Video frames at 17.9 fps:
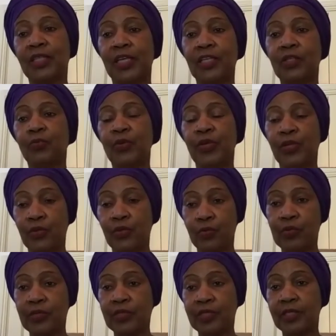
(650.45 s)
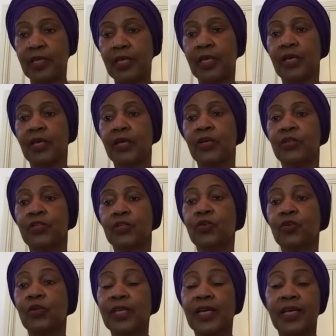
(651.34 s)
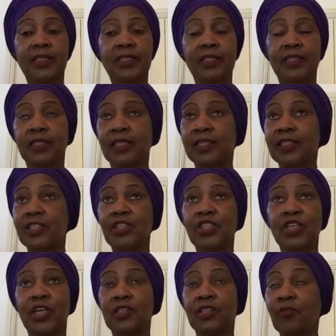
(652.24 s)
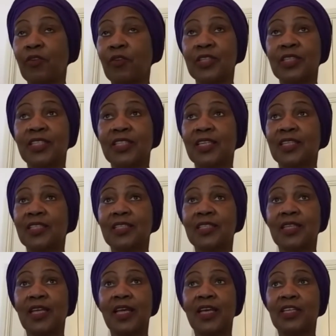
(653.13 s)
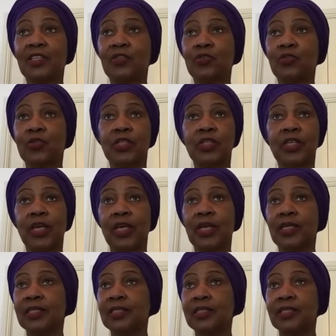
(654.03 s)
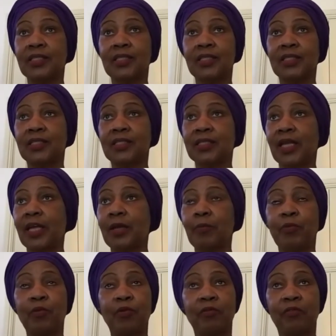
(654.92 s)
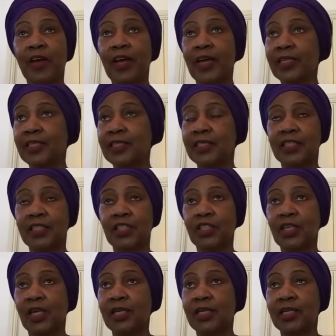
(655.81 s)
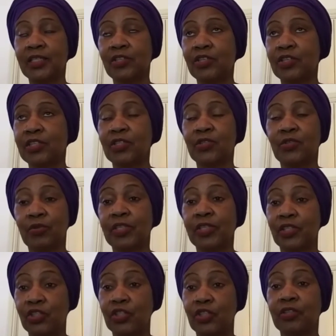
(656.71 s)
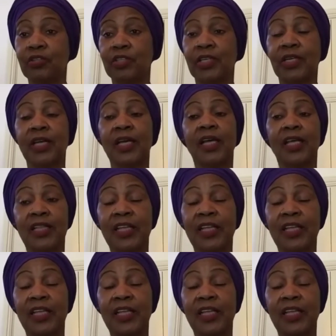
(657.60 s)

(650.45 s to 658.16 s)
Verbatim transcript: that we use so that the teachers, for instance, as, as they provide digital literacy to the children,